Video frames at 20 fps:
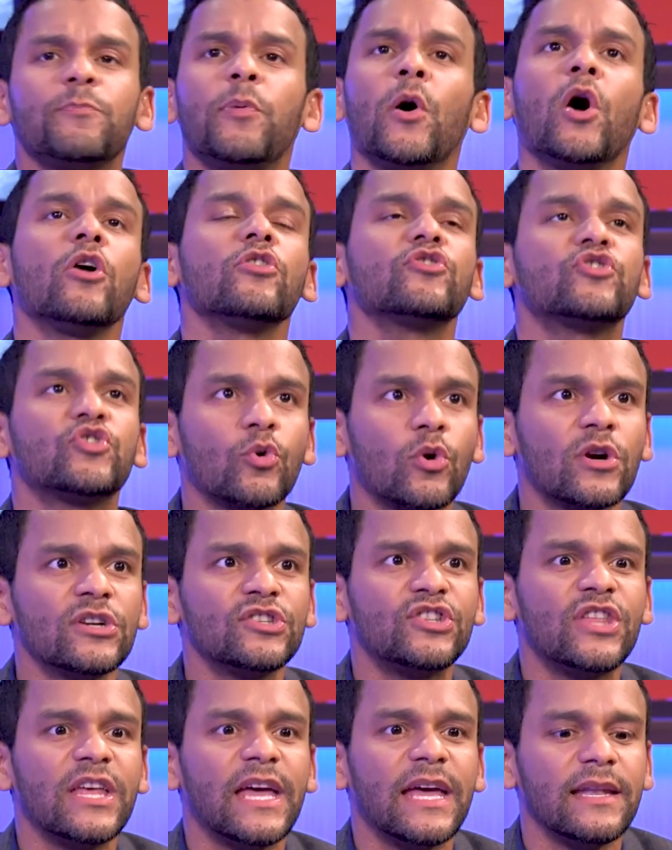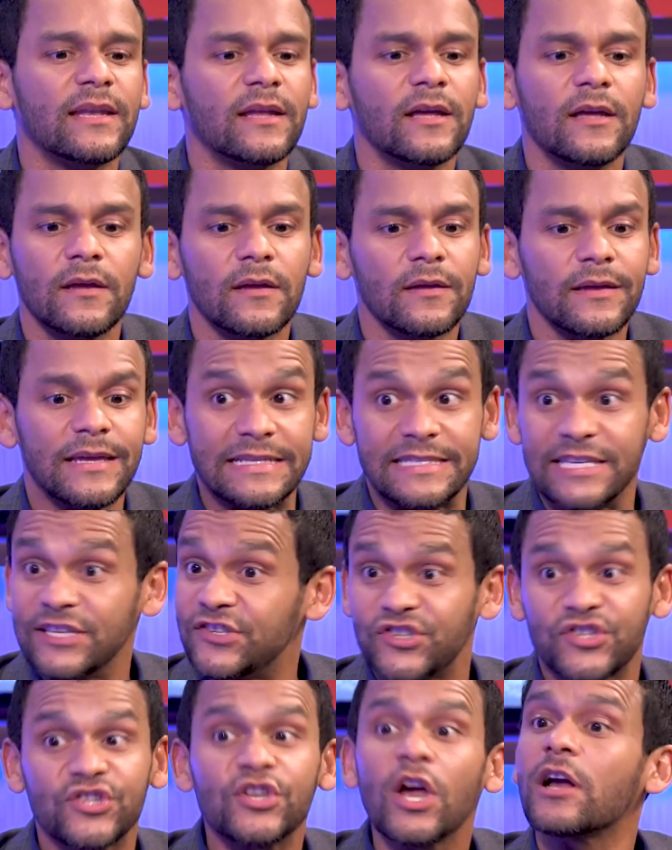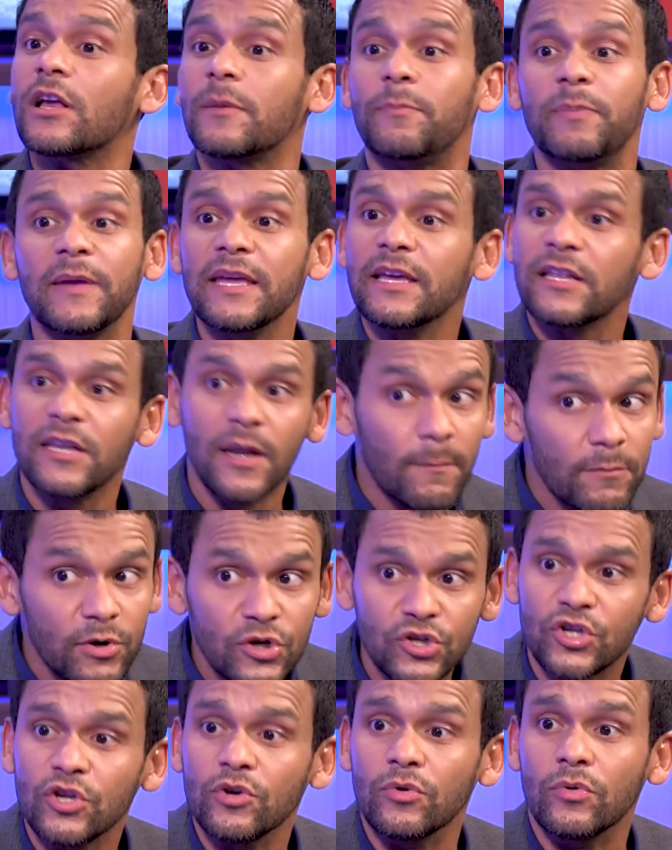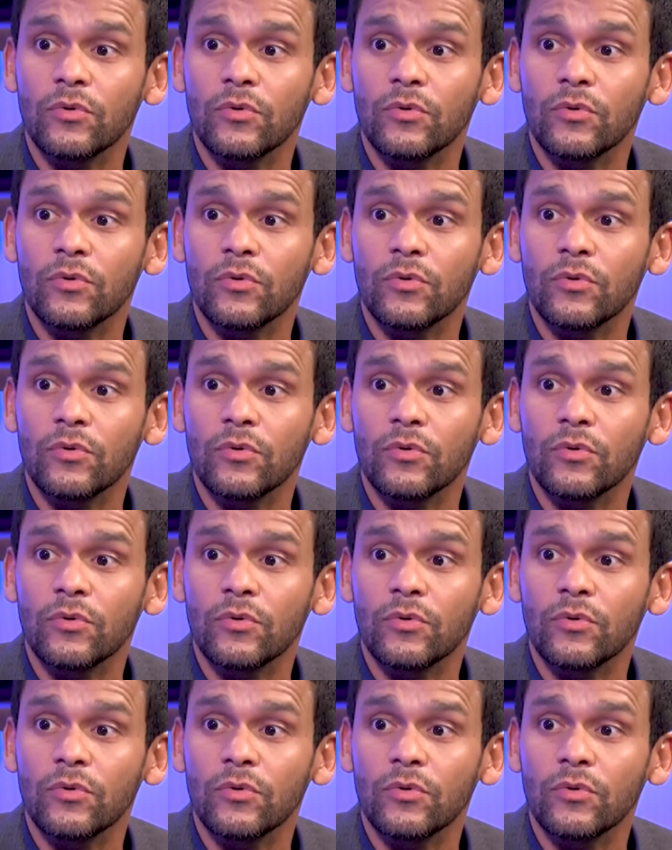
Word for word: Paul George then is he stuck being a number two?